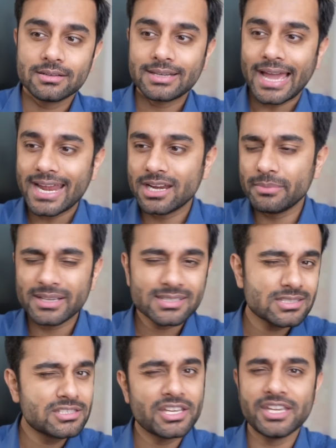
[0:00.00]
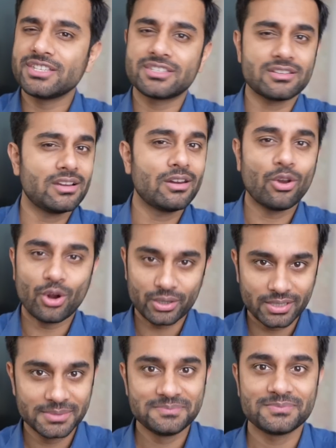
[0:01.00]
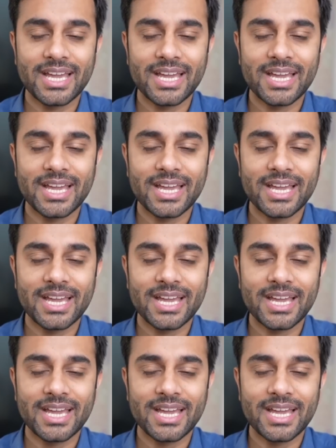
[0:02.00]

dynamics change a lot.